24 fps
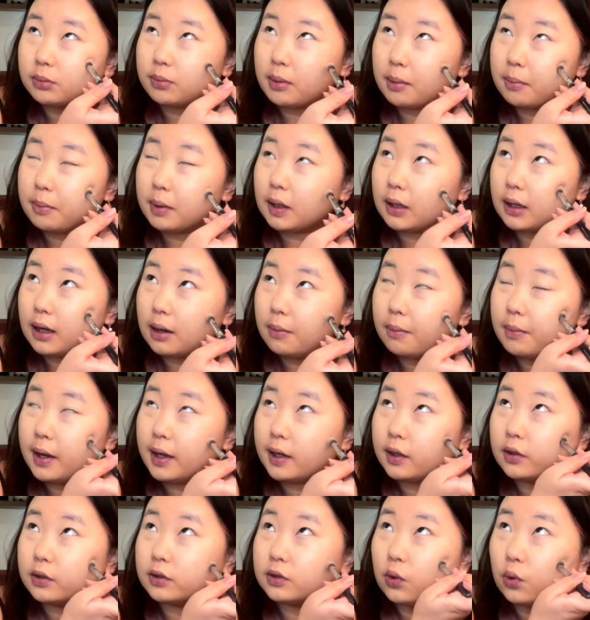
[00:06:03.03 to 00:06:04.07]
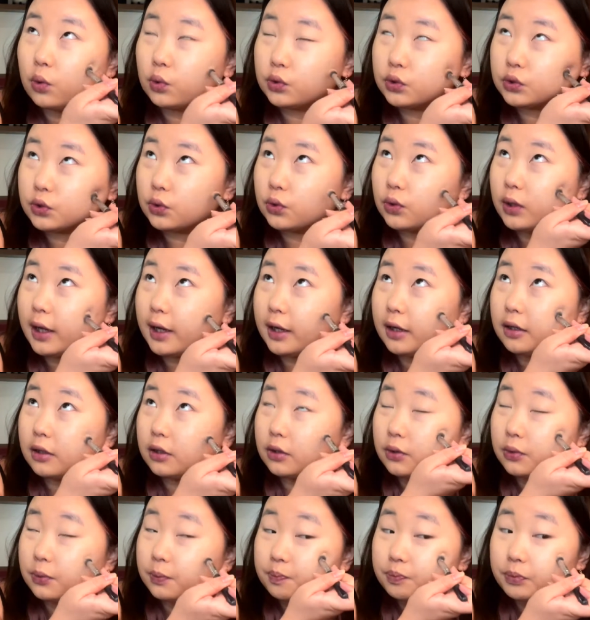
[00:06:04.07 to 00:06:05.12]
my makeup and also like, you
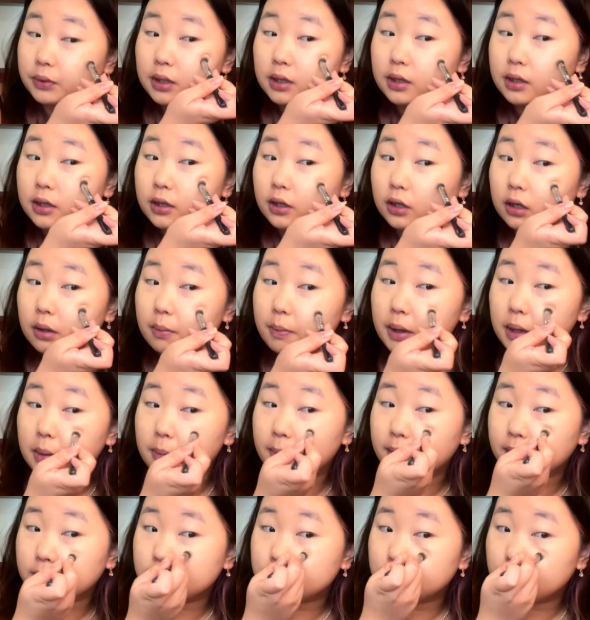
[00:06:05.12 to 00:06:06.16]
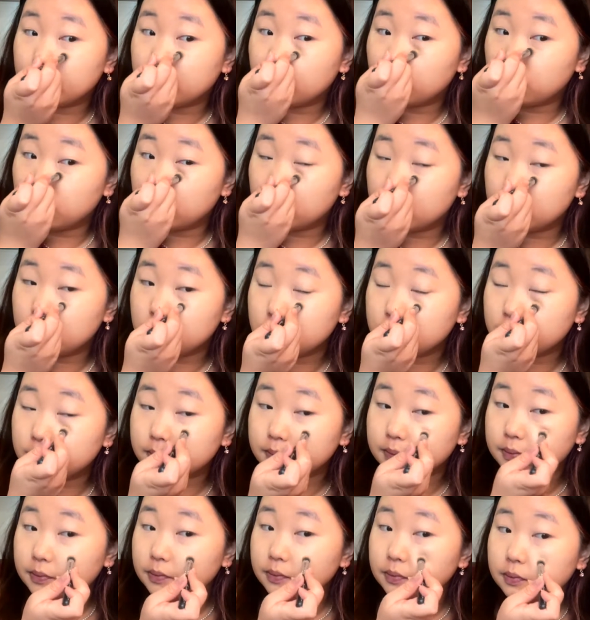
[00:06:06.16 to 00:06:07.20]
know, gonna make my skin worse.
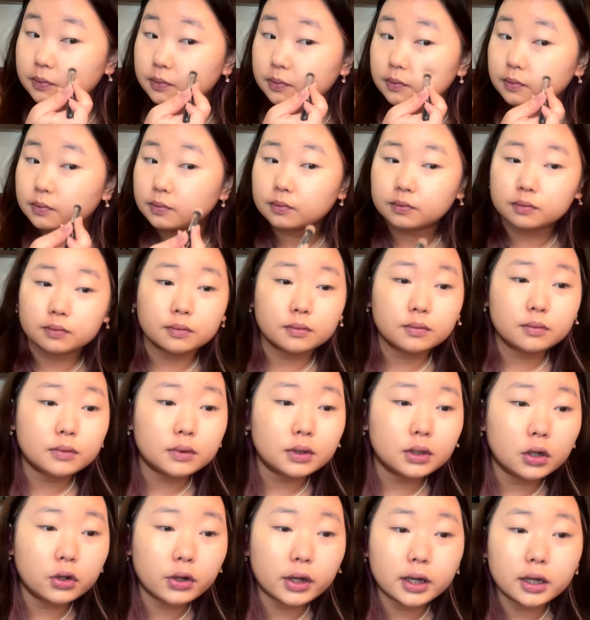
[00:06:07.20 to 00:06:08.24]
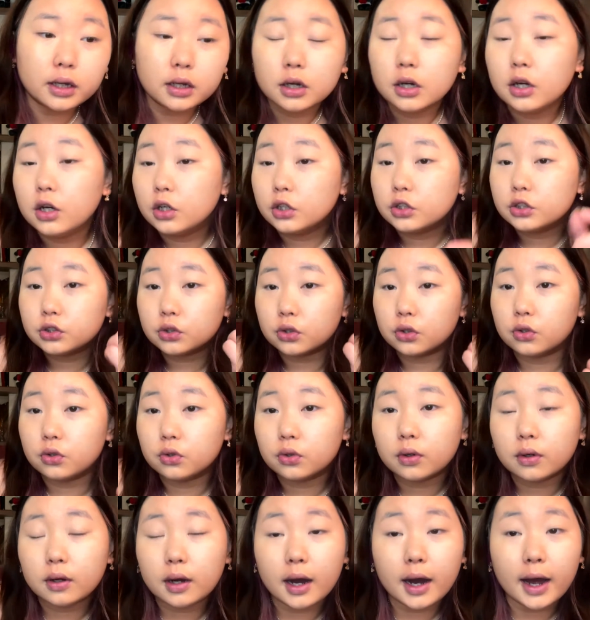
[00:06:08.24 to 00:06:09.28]
Okay, so
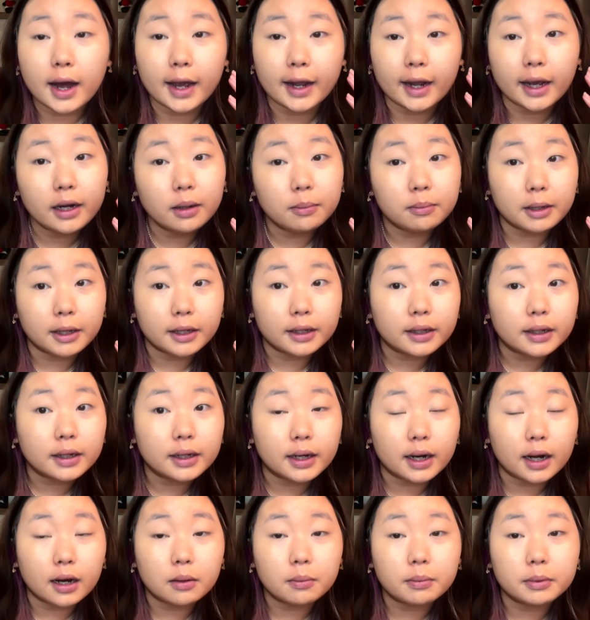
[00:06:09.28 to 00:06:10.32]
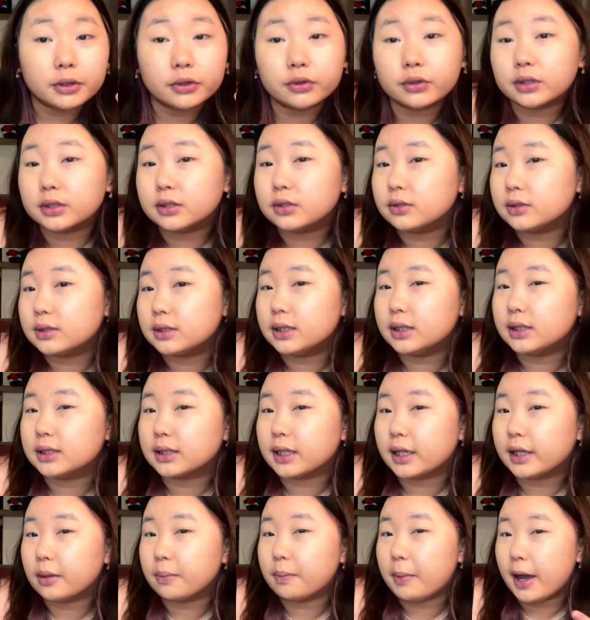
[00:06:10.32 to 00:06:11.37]
I kind of blended it out, but you can still see it's
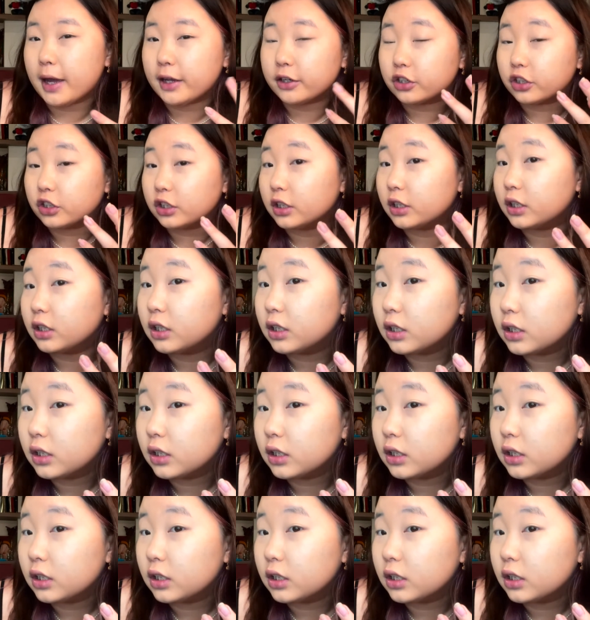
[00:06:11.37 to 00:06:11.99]
kind of patchy.